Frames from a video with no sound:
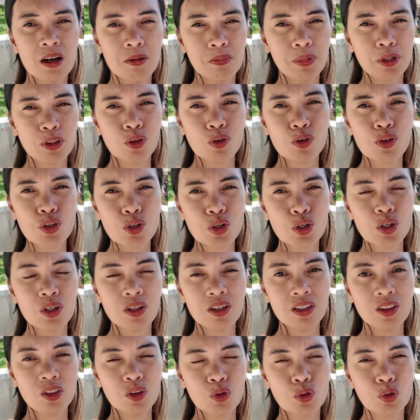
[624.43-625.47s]
But also you
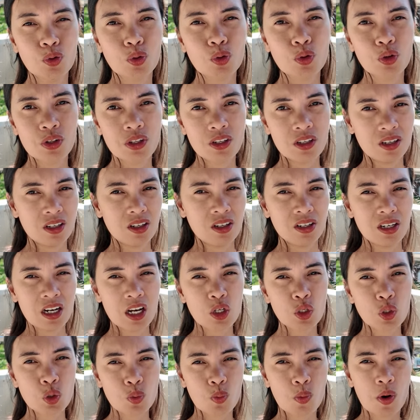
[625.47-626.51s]
need to consider
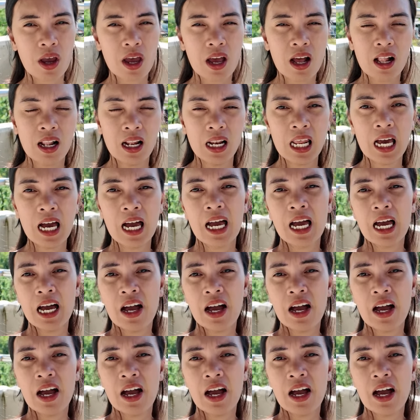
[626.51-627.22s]
as well